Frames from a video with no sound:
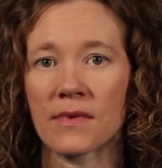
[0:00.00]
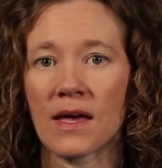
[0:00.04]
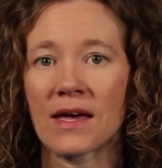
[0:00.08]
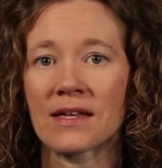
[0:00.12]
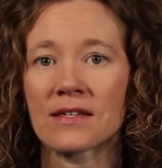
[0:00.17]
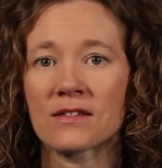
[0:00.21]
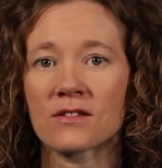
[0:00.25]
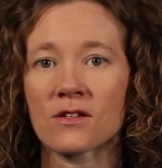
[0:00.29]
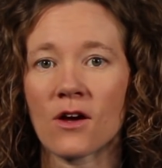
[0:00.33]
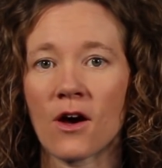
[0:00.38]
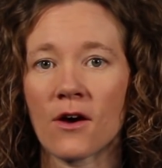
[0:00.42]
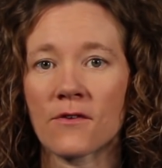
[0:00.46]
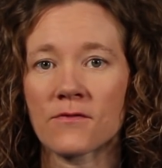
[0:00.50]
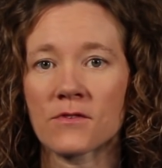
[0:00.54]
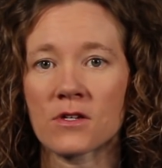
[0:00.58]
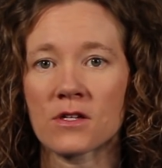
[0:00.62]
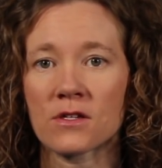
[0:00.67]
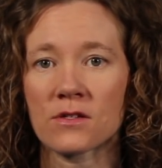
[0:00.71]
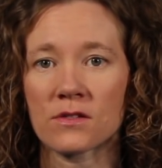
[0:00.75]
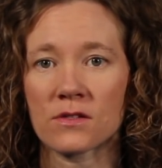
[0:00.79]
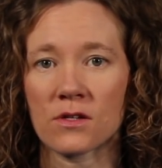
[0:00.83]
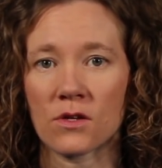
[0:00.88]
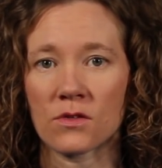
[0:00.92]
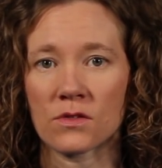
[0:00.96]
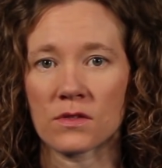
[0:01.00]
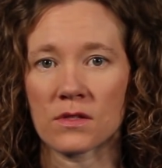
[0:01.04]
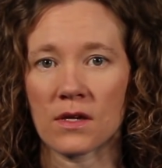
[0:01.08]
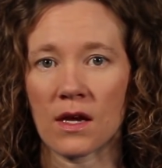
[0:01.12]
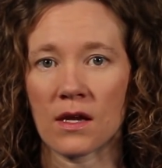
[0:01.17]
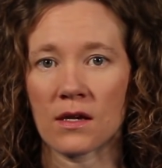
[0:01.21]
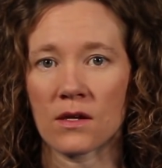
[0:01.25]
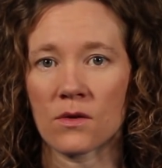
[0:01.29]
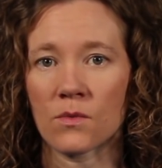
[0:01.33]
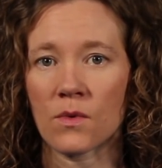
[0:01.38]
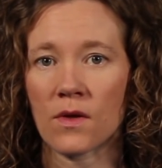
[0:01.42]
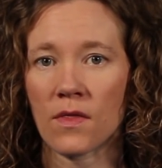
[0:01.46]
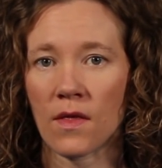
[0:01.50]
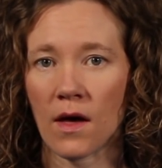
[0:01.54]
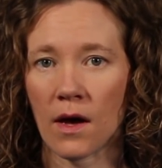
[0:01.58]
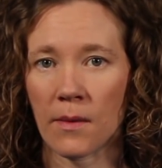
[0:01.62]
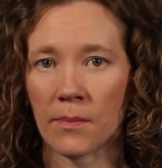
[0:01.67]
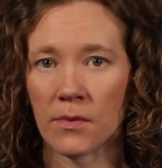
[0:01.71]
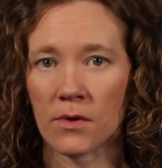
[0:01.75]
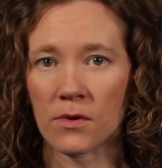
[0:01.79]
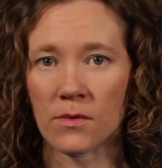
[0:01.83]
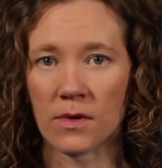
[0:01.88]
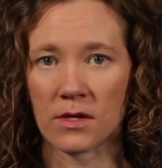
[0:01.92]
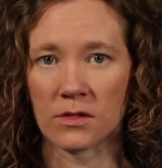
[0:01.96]
and is often associated with
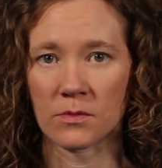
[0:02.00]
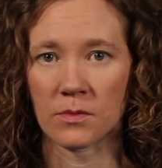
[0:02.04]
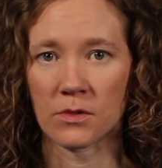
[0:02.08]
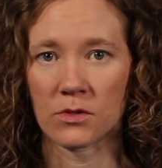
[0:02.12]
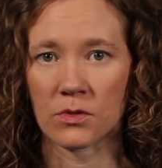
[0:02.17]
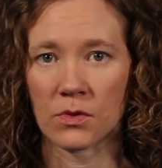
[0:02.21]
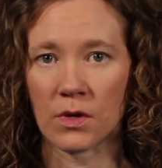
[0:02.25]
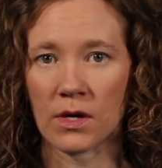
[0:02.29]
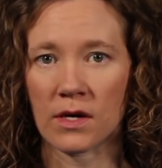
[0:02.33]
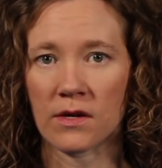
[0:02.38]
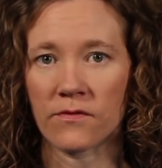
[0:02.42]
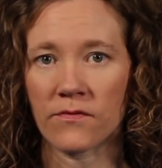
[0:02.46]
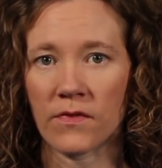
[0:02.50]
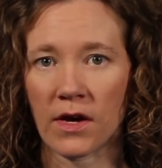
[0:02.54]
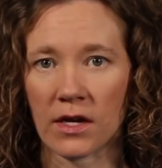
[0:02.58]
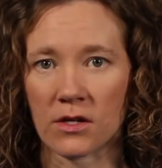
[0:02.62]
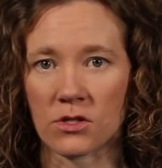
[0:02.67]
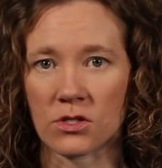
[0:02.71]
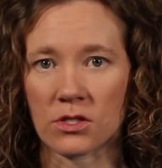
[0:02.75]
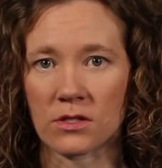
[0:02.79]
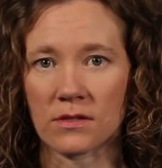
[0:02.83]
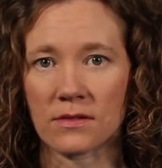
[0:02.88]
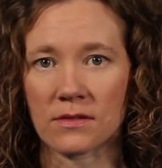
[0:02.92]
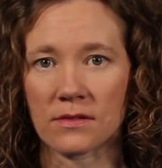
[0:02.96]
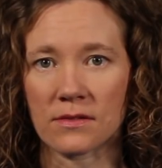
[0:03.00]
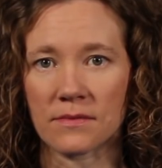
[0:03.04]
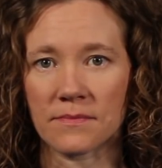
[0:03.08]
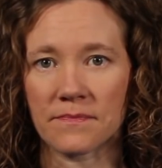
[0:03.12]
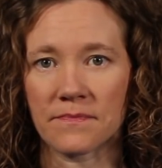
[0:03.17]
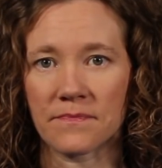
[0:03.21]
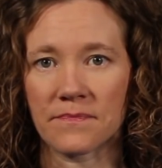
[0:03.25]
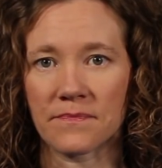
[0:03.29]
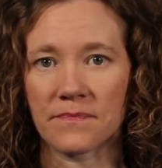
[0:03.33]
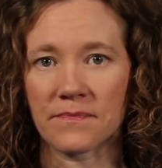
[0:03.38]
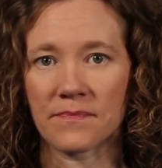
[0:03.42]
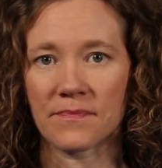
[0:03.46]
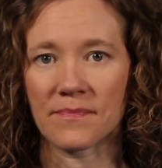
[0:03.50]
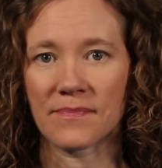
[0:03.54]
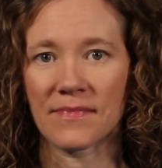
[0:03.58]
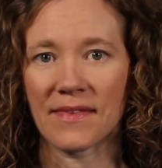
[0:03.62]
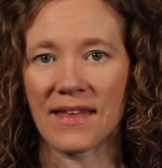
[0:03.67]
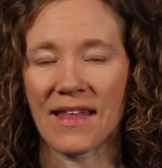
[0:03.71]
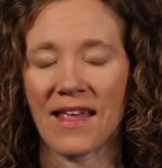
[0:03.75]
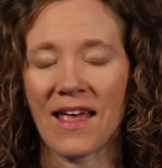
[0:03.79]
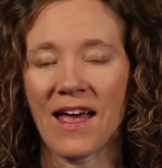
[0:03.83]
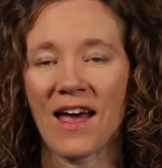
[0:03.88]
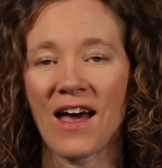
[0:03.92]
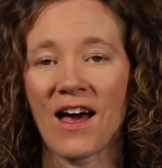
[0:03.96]
upper respiratory infections.
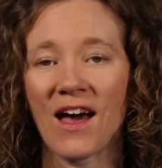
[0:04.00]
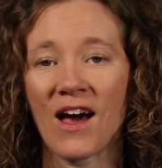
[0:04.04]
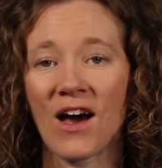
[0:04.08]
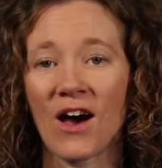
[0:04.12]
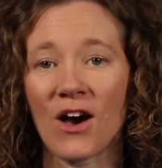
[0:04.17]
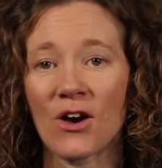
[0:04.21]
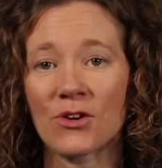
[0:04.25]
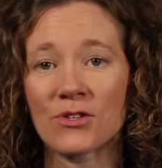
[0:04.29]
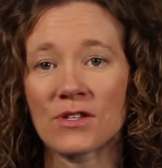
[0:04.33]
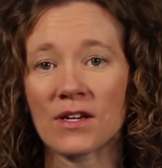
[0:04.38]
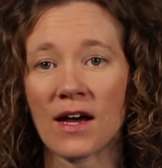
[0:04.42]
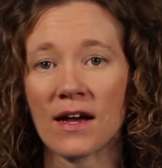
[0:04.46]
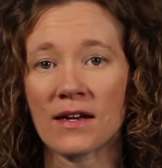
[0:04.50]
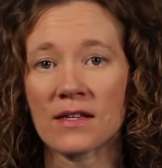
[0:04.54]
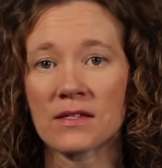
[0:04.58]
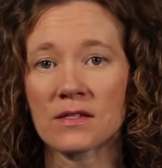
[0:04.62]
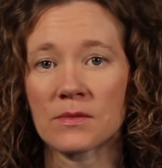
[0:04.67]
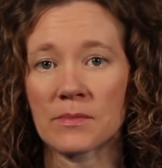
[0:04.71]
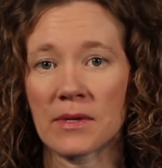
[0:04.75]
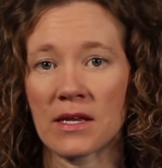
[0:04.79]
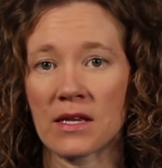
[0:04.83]
Otitis